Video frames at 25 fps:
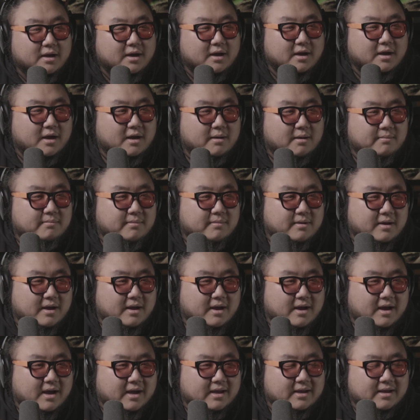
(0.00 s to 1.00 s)

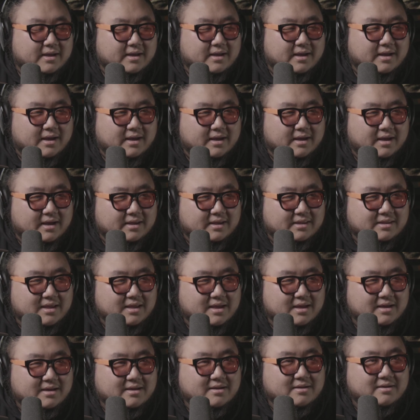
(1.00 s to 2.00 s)
I
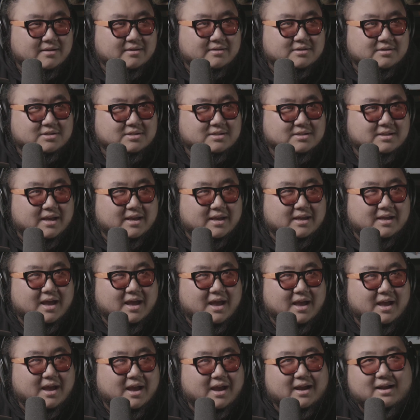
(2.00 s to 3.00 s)
think just
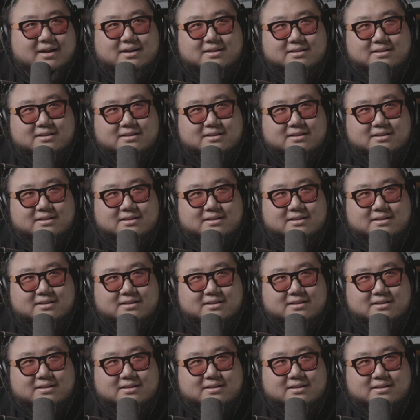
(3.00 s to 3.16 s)
like